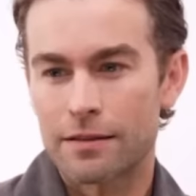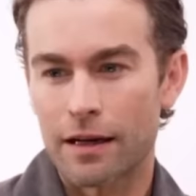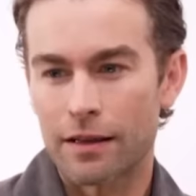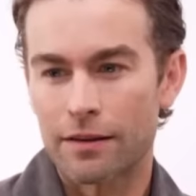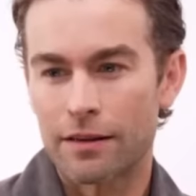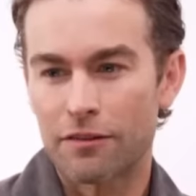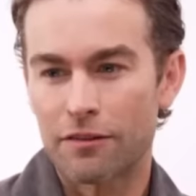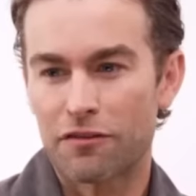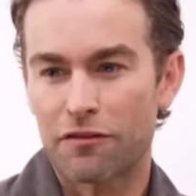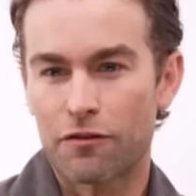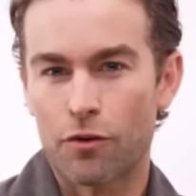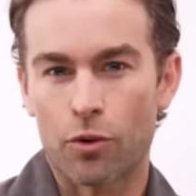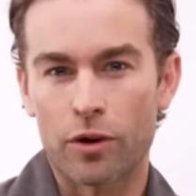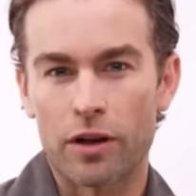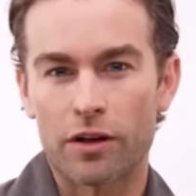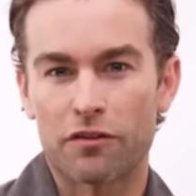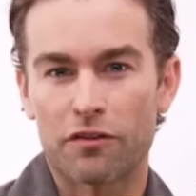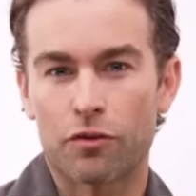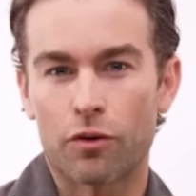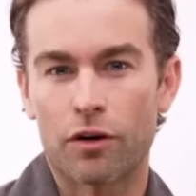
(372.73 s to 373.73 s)
I think
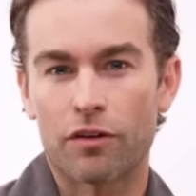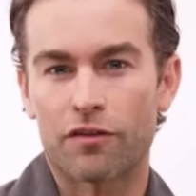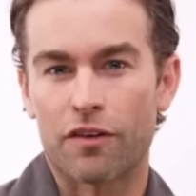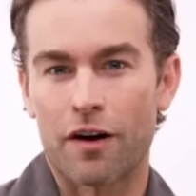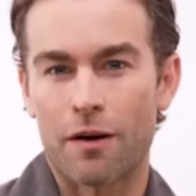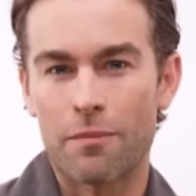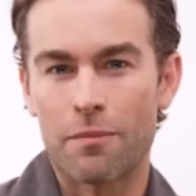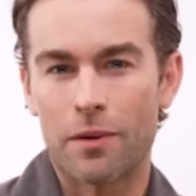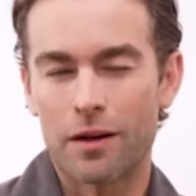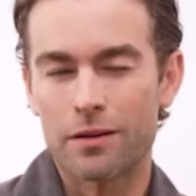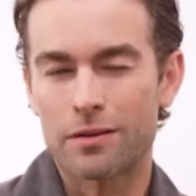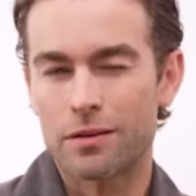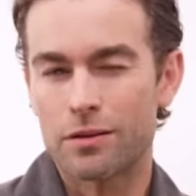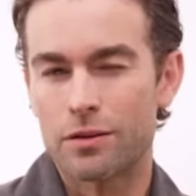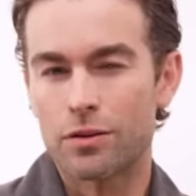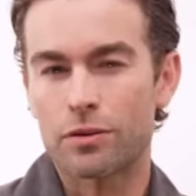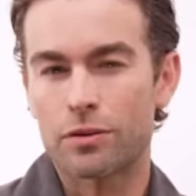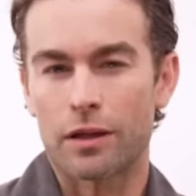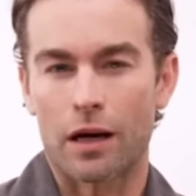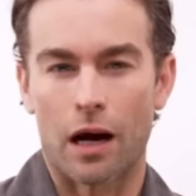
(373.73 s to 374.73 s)
40 to 45 minutes
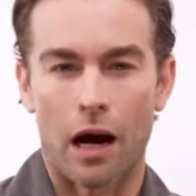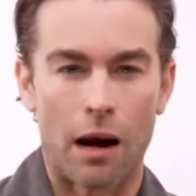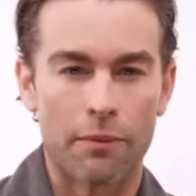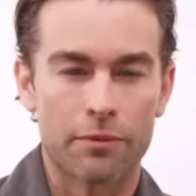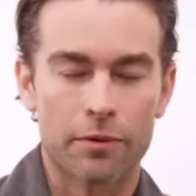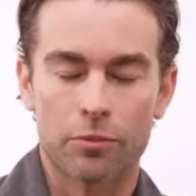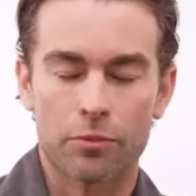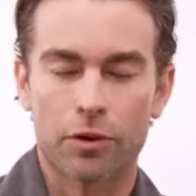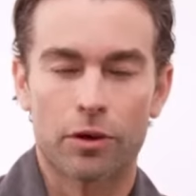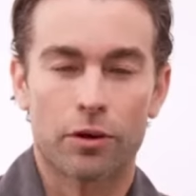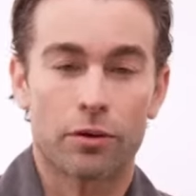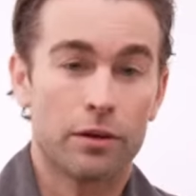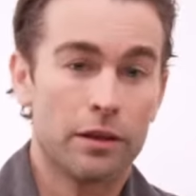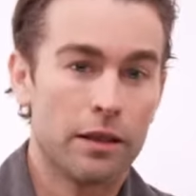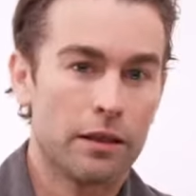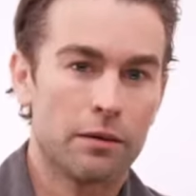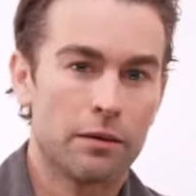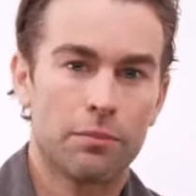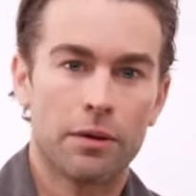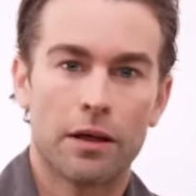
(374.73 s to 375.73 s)
is usually optimal. You don't
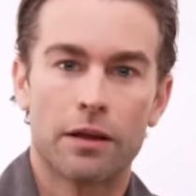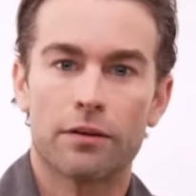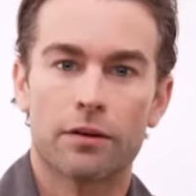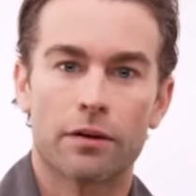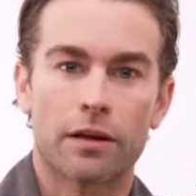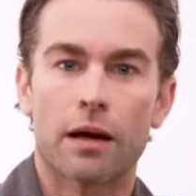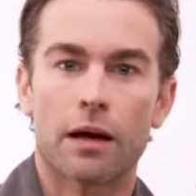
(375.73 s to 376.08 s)
need to be in there